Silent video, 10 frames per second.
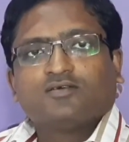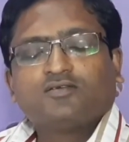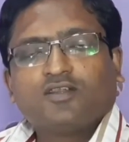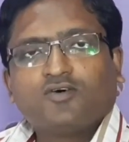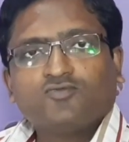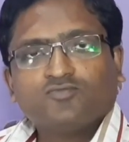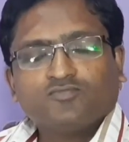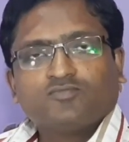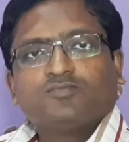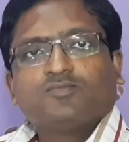Now
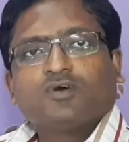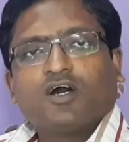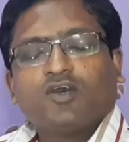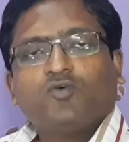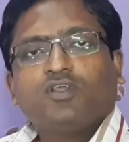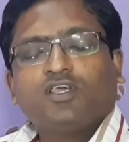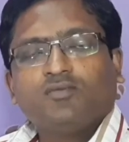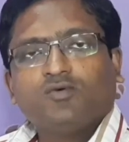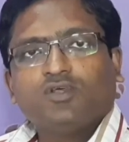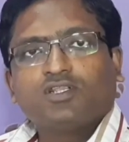I will give
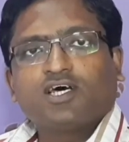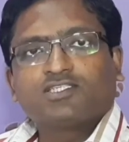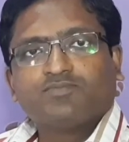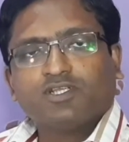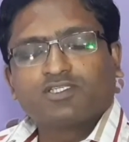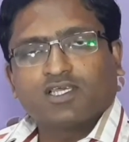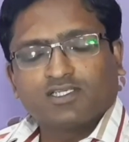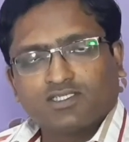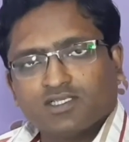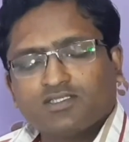you the last minute
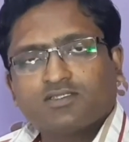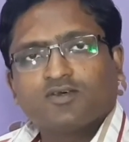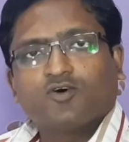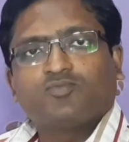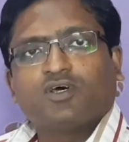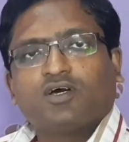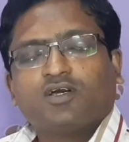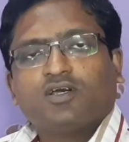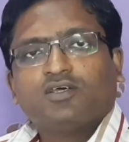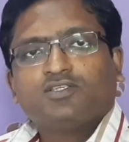suggestions of
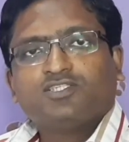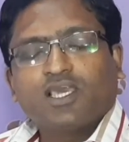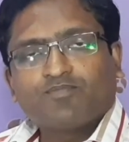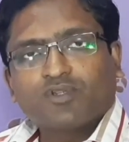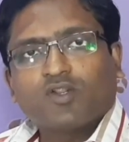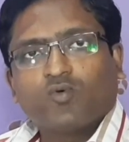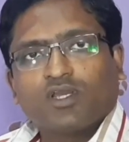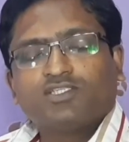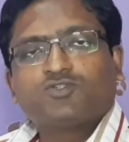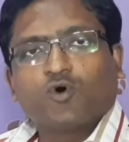the chapter
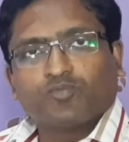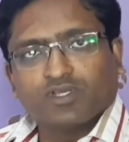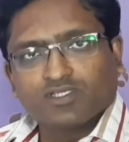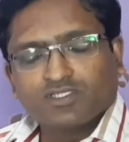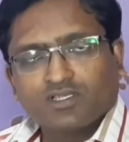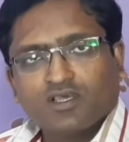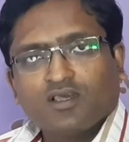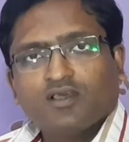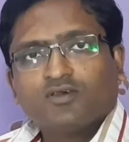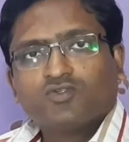wise topics.
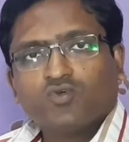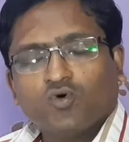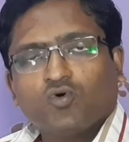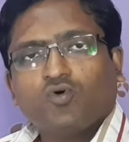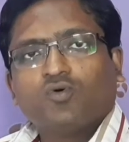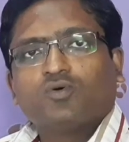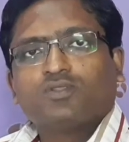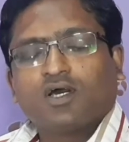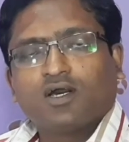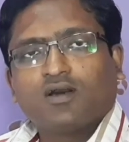So
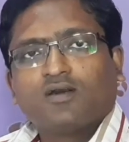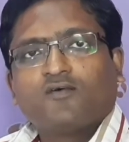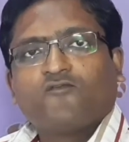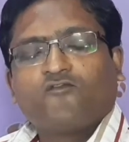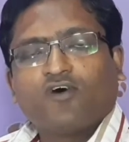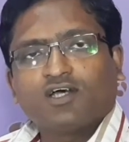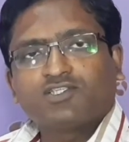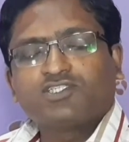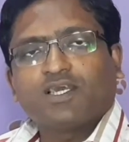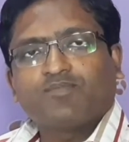the
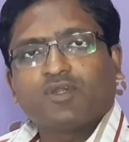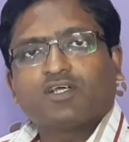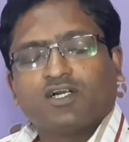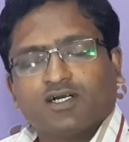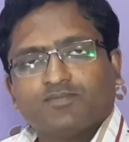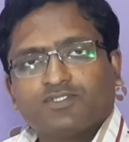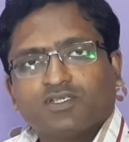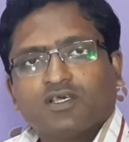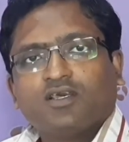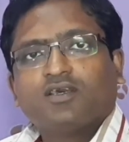first chapter comes
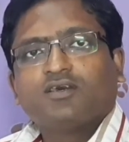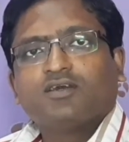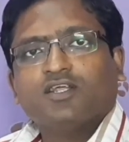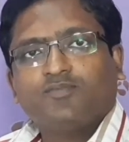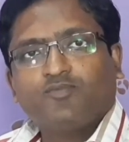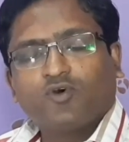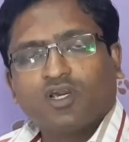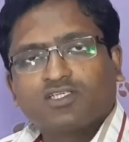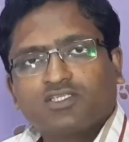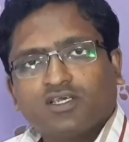
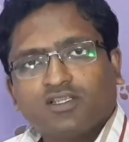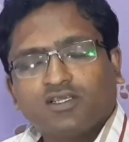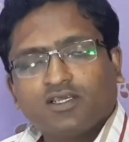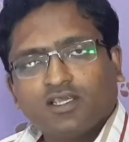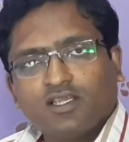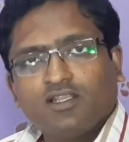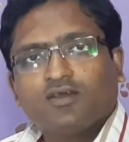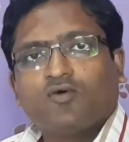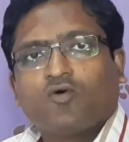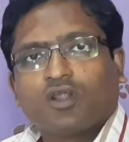reproduction
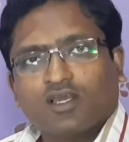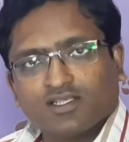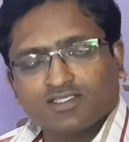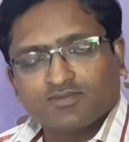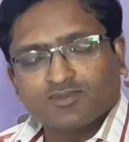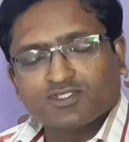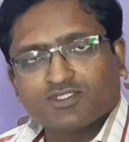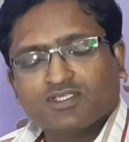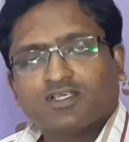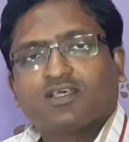in organisms,